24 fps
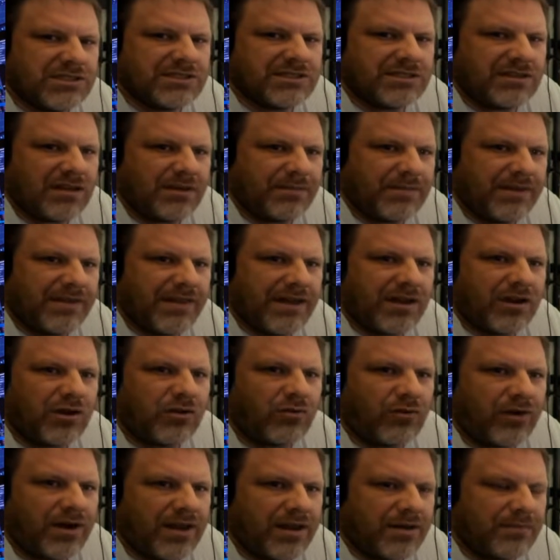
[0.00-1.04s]
isn't going to be that
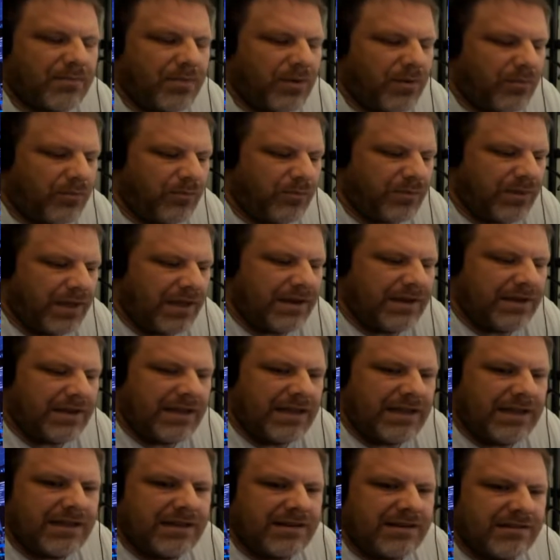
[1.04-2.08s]
great, but they
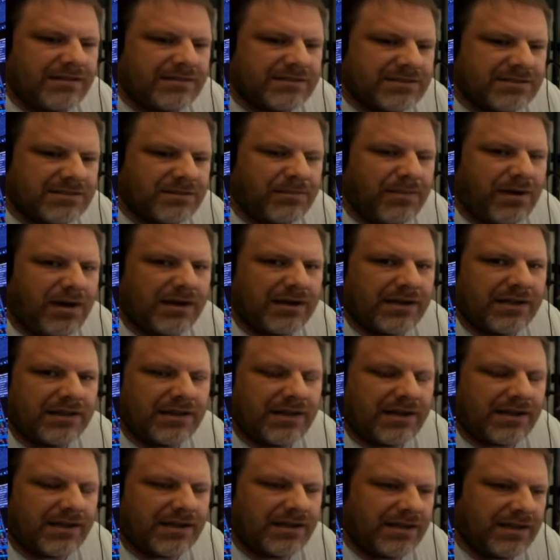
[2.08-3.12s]
need somebody
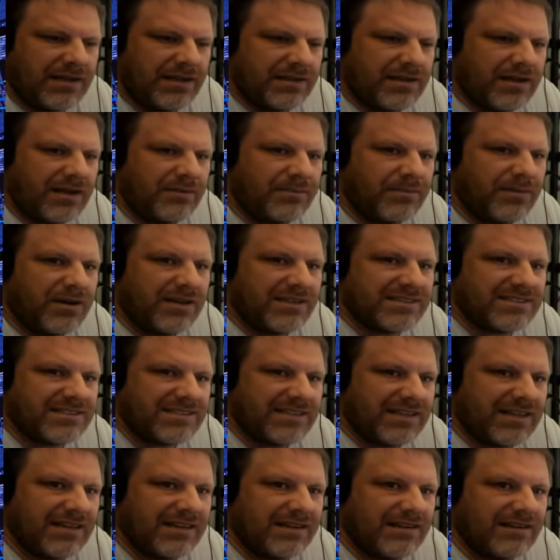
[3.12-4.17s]
like an Elon
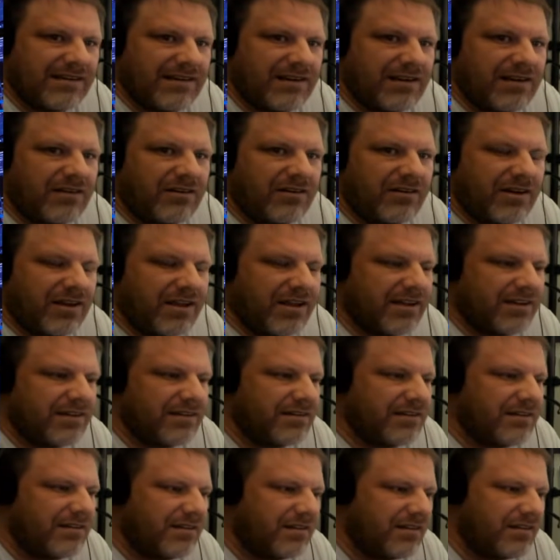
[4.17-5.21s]
Musk to get in there and,